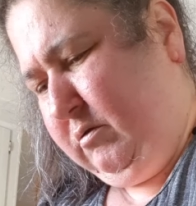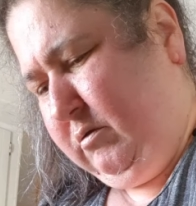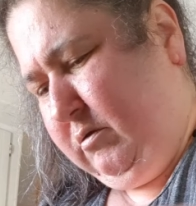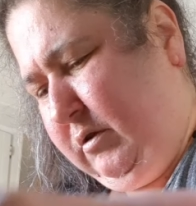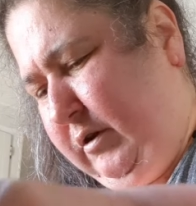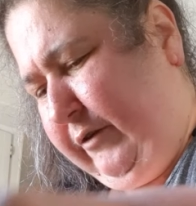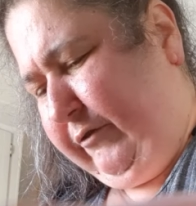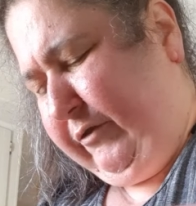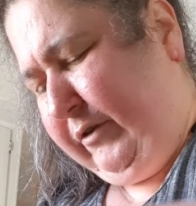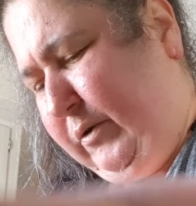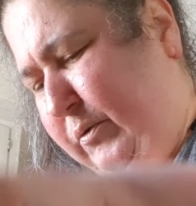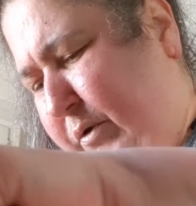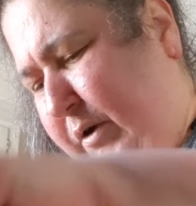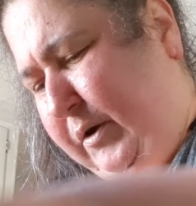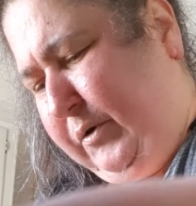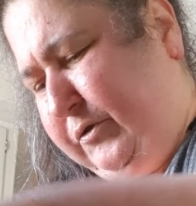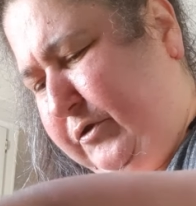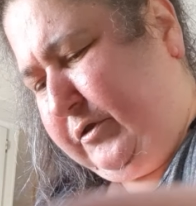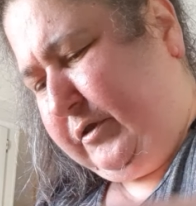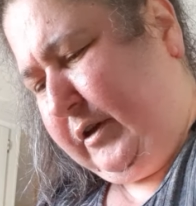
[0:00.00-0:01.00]
yeah, I forget what I
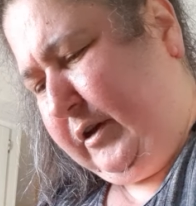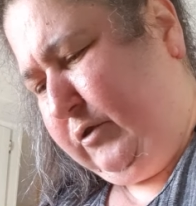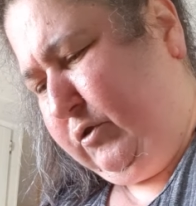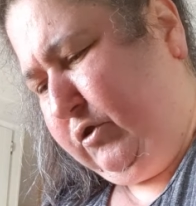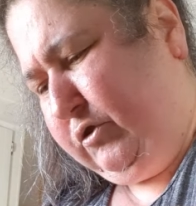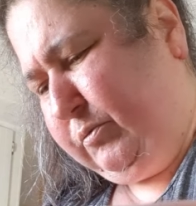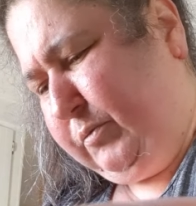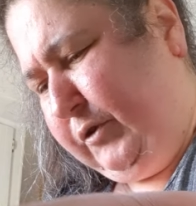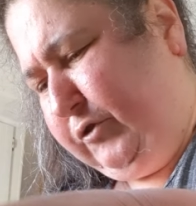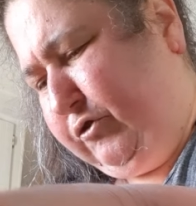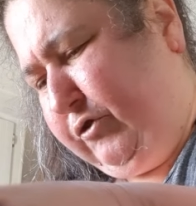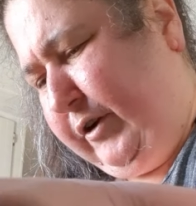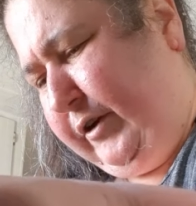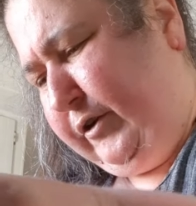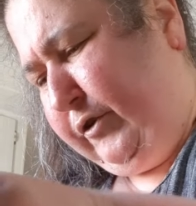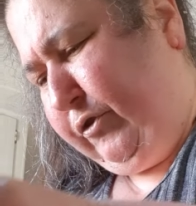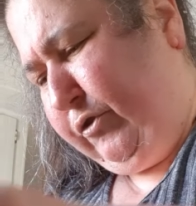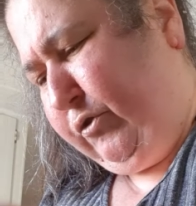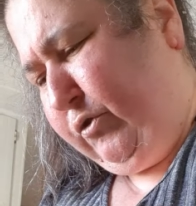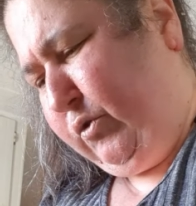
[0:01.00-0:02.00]
was saying. What's my train
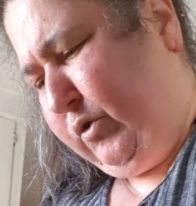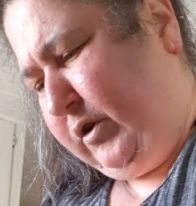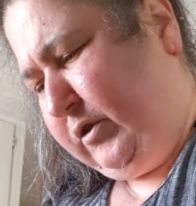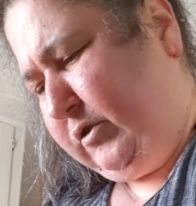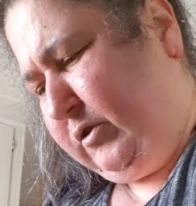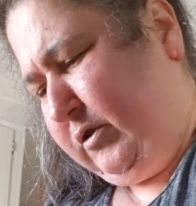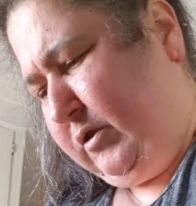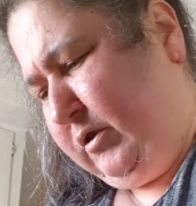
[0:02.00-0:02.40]
of thought?